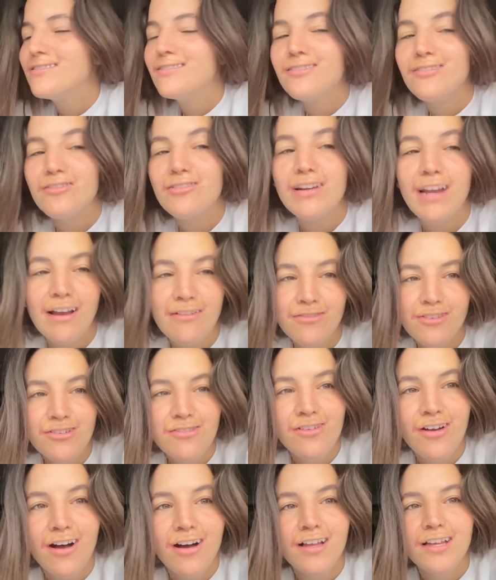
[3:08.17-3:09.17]
whatever you
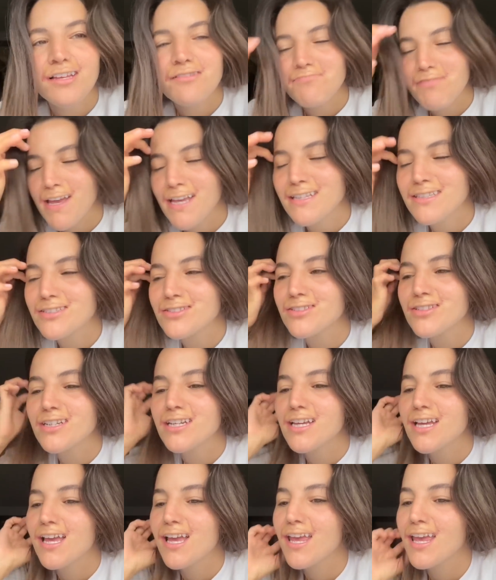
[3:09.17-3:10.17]
call it,
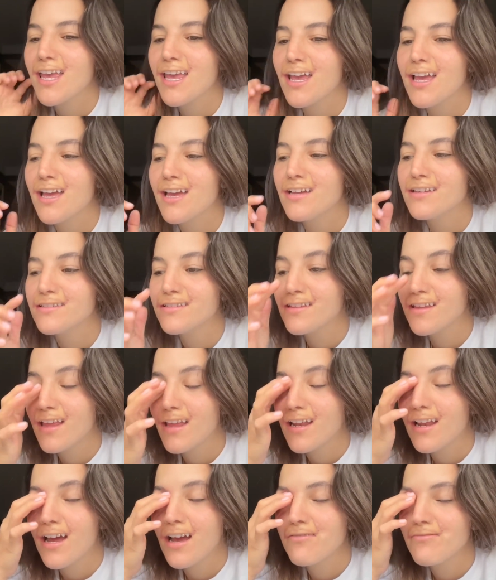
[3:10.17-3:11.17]
pastry, and
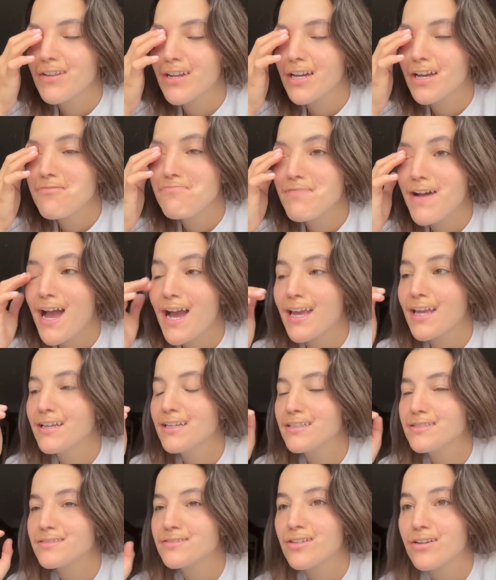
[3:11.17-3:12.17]
then I'm gonna come back
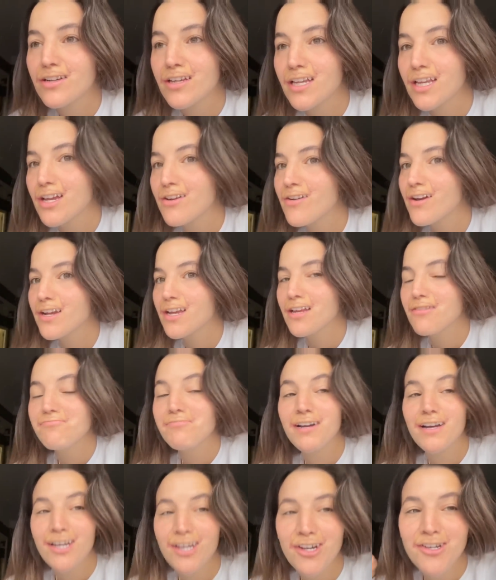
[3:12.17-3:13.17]
and start getting ready,
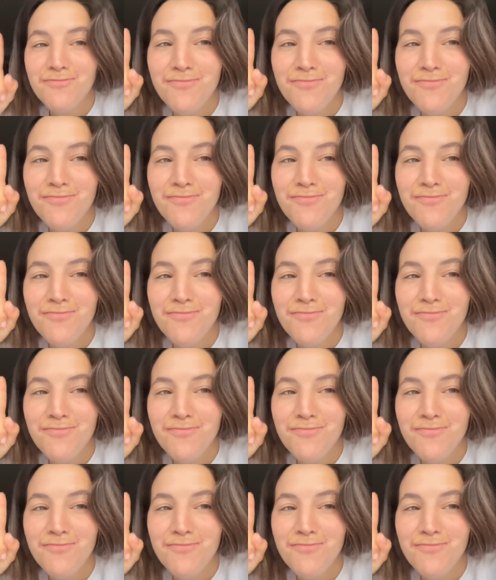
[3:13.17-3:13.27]
but good